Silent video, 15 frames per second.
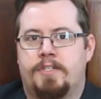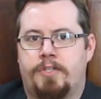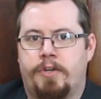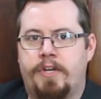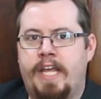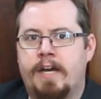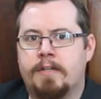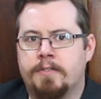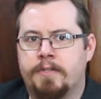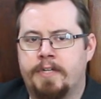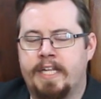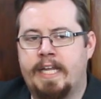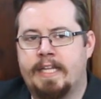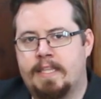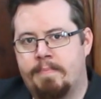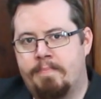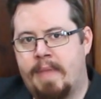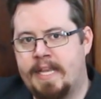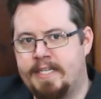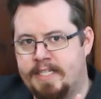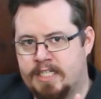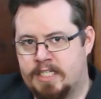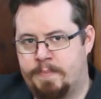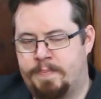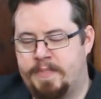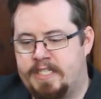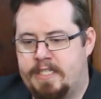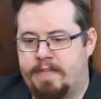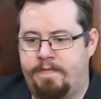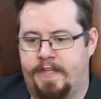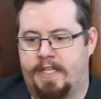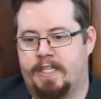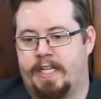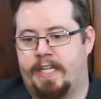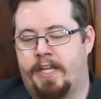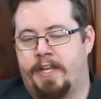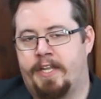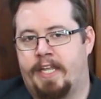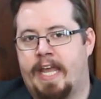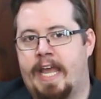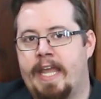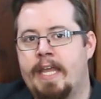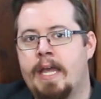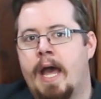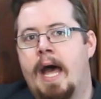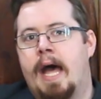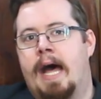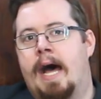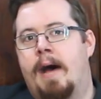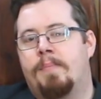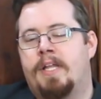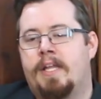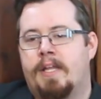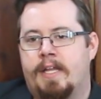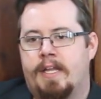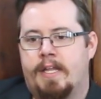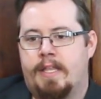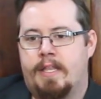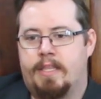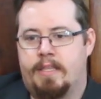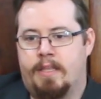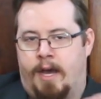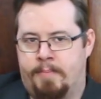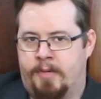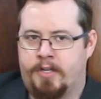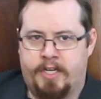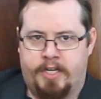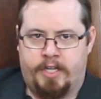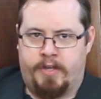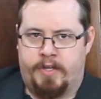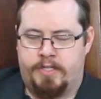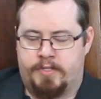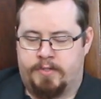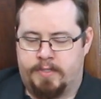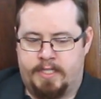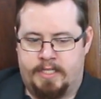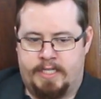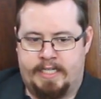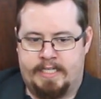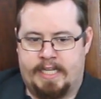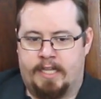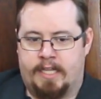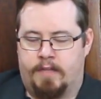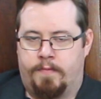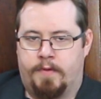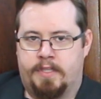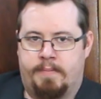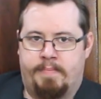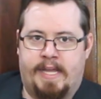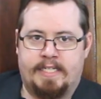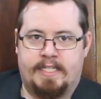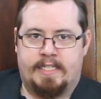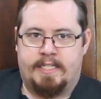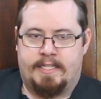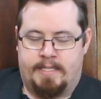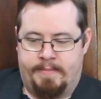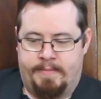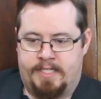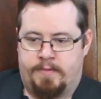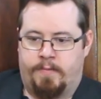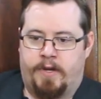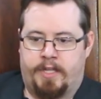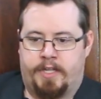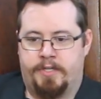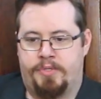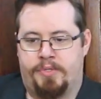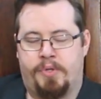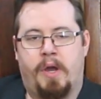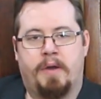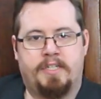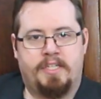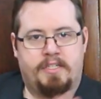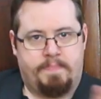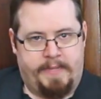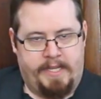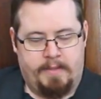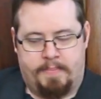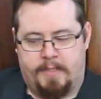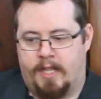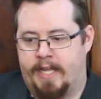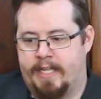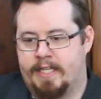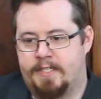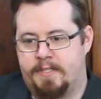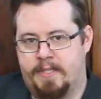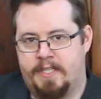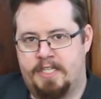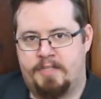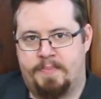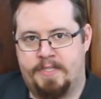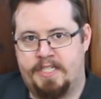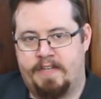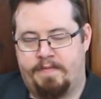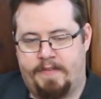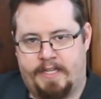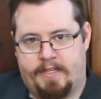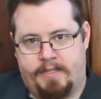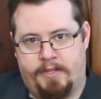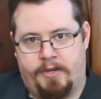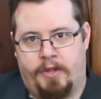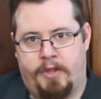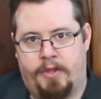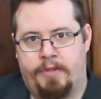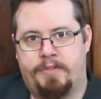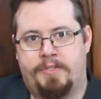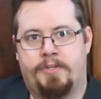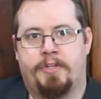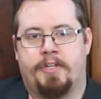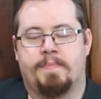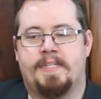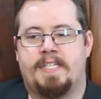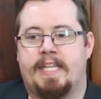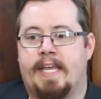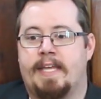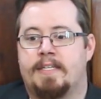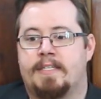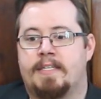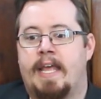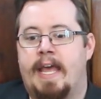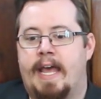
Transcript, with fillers: So now looking at the magic specifically, okay, um, I'm not going to go into all the detail of what the magic system is and what it can do. I'll just be applying it to this specific, you know, circumstance.